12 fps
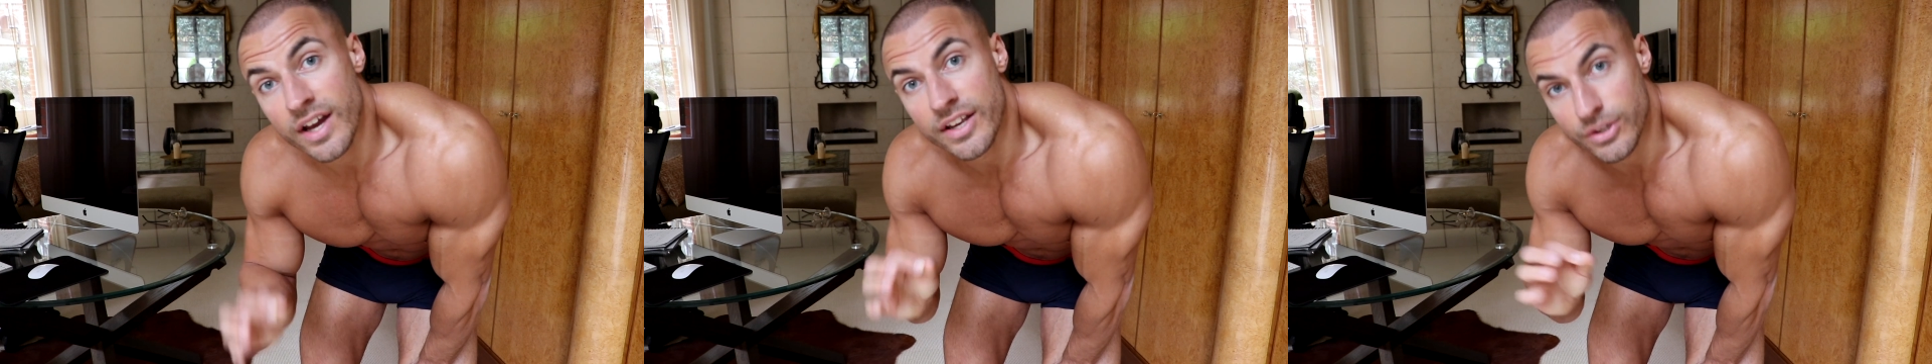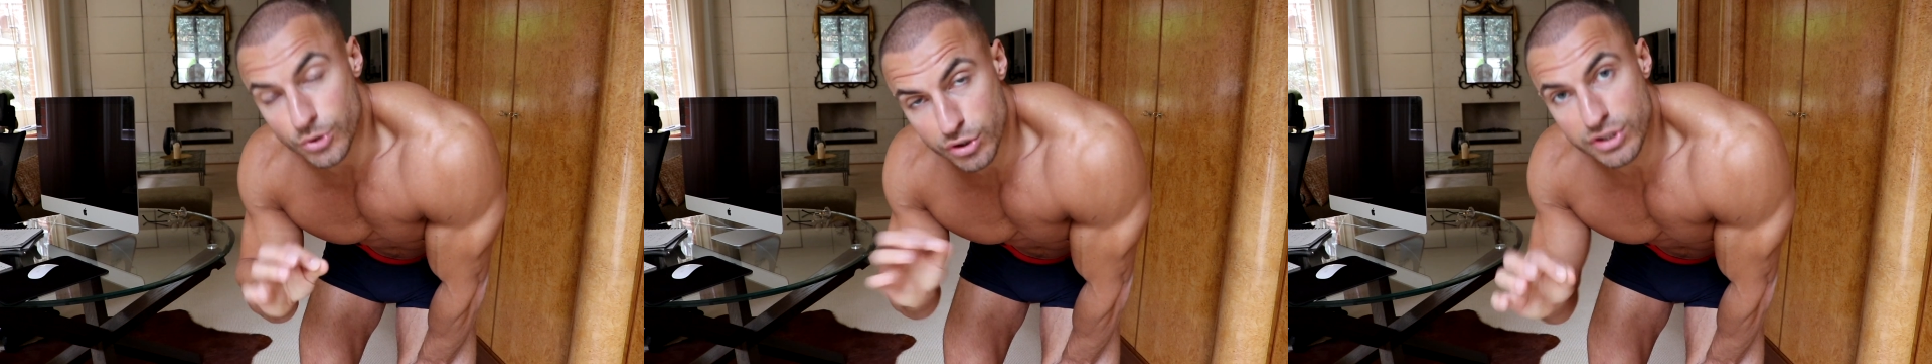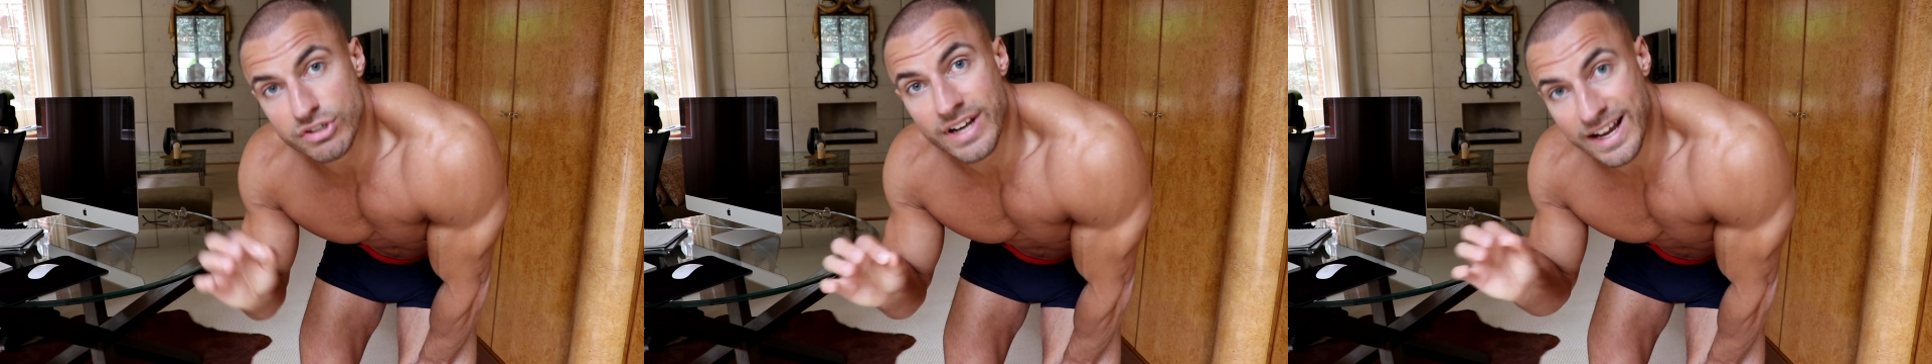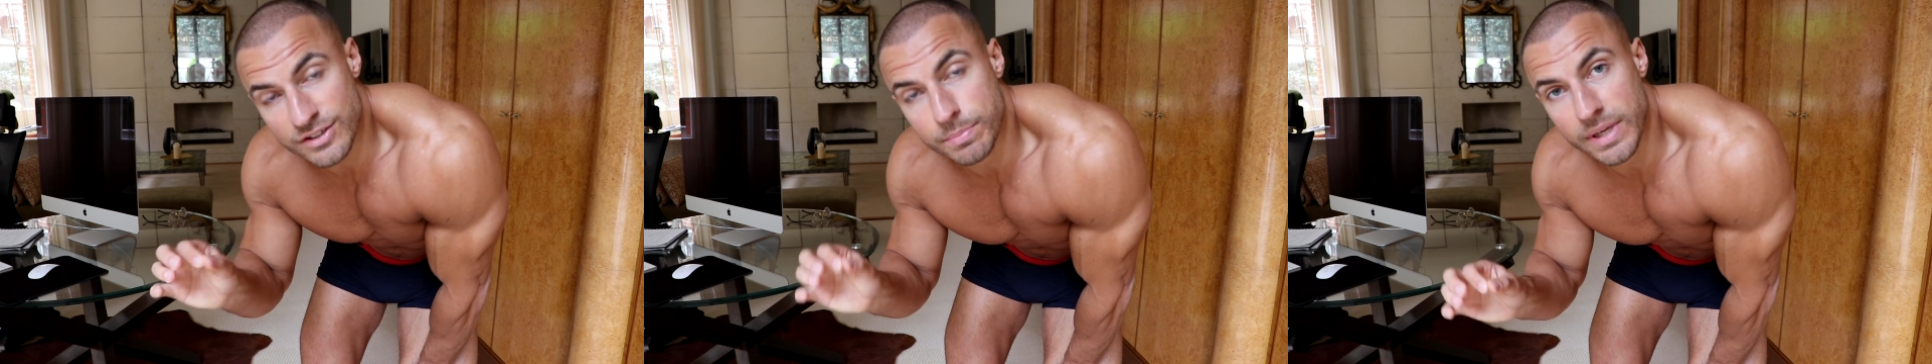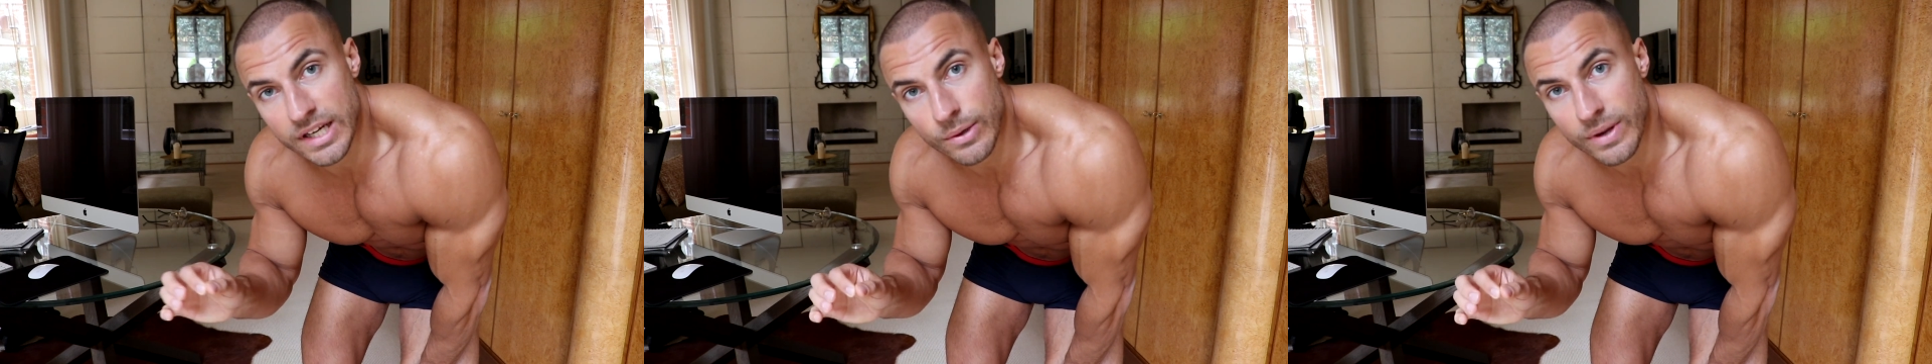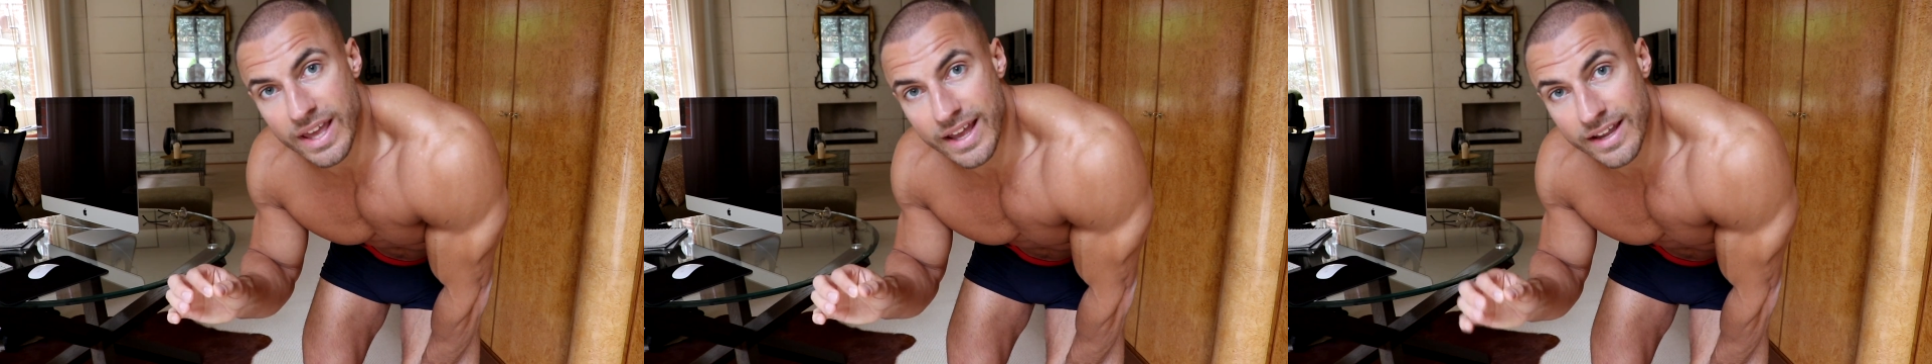Nutrition has been
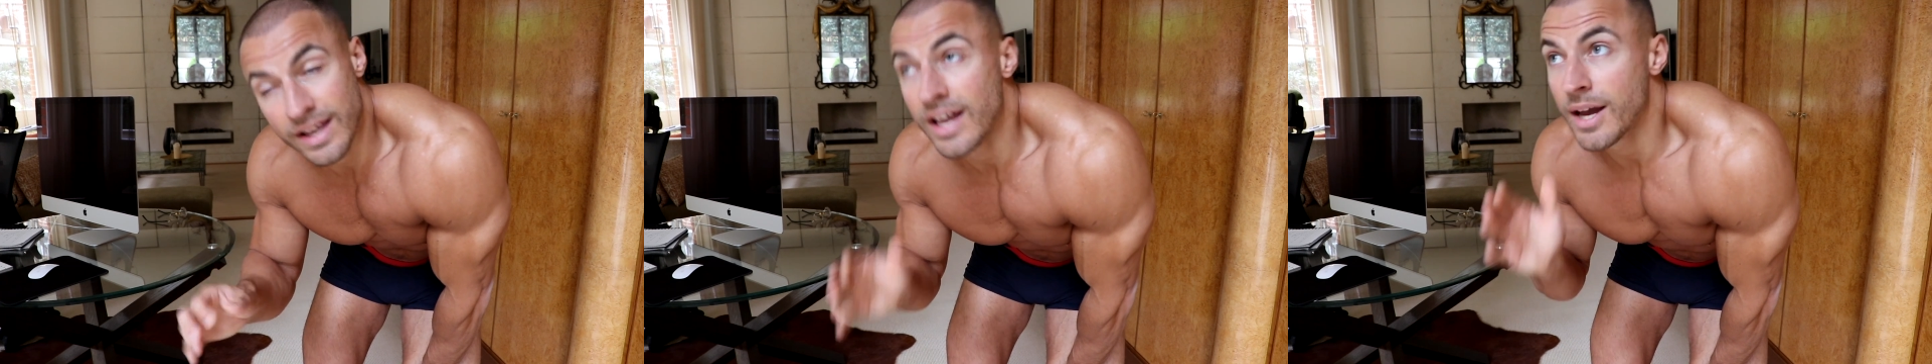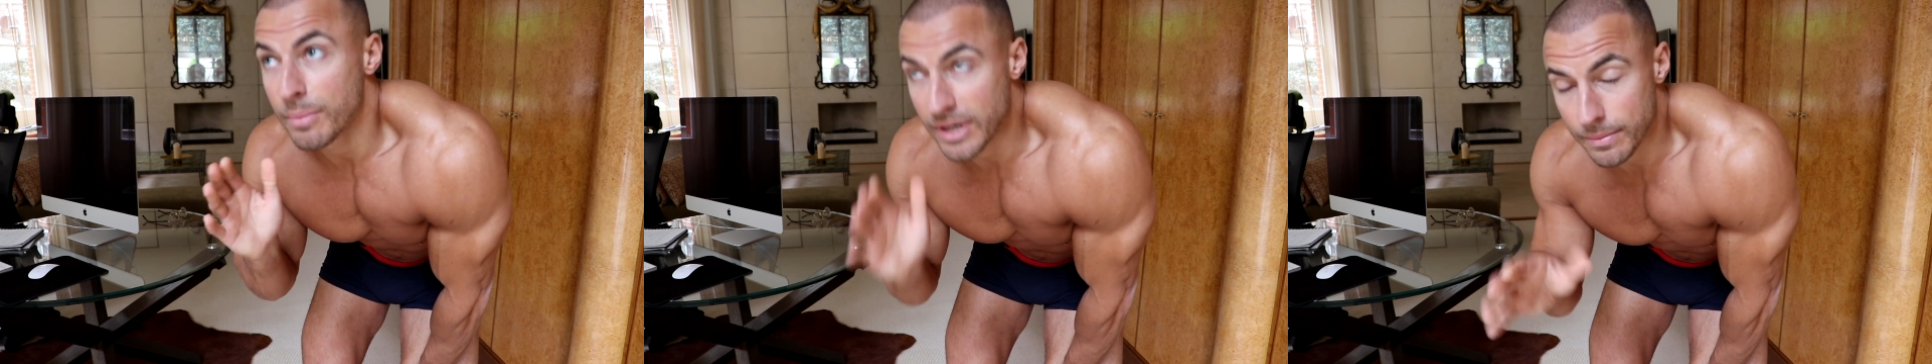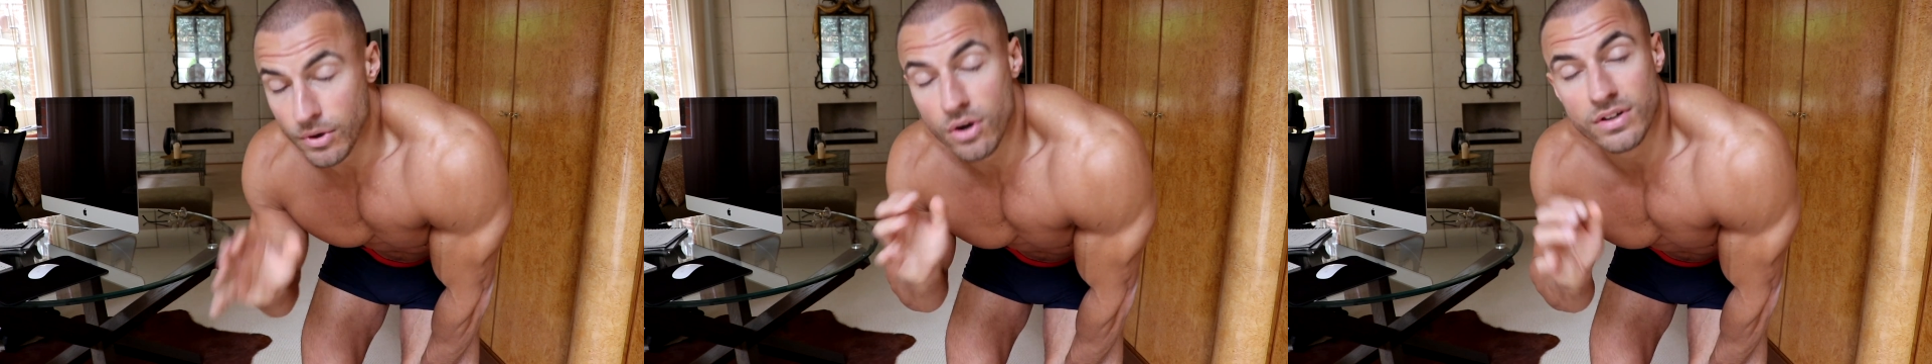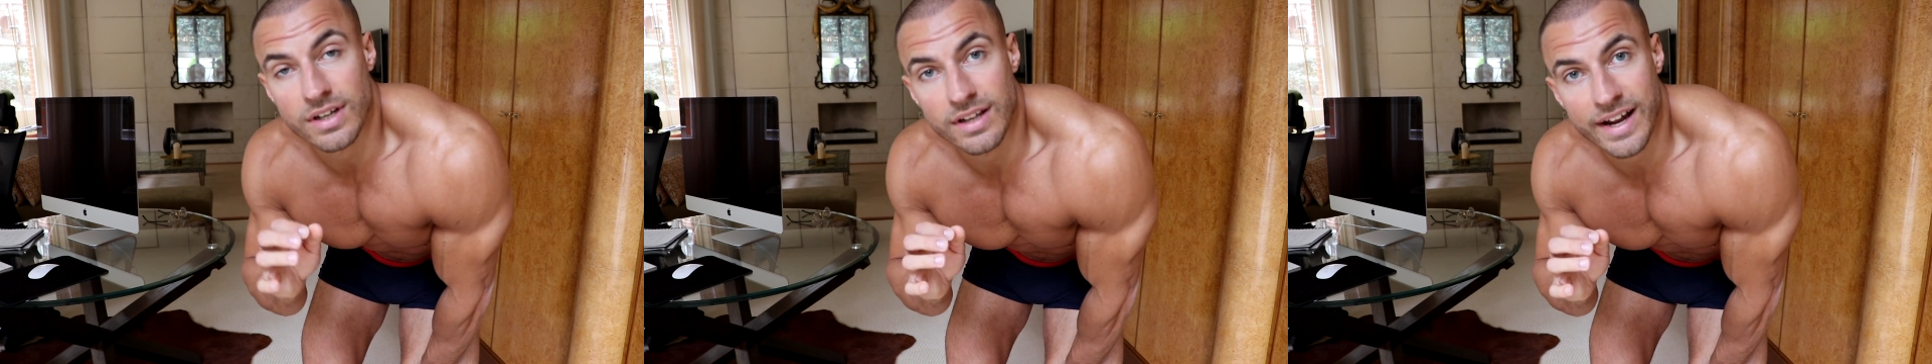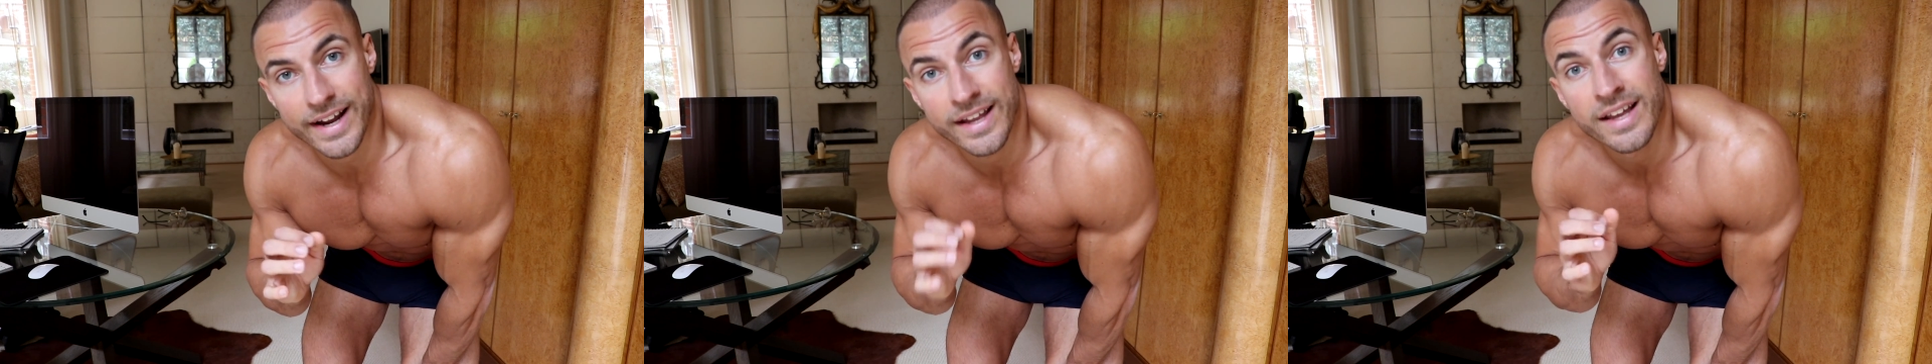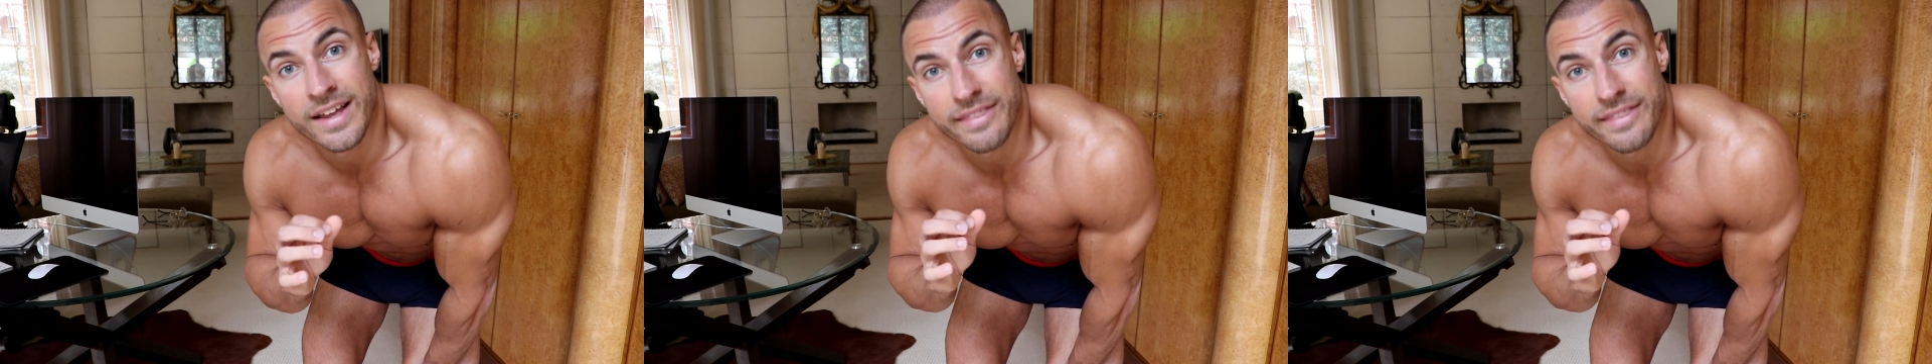okay, but I'm not gonna lie,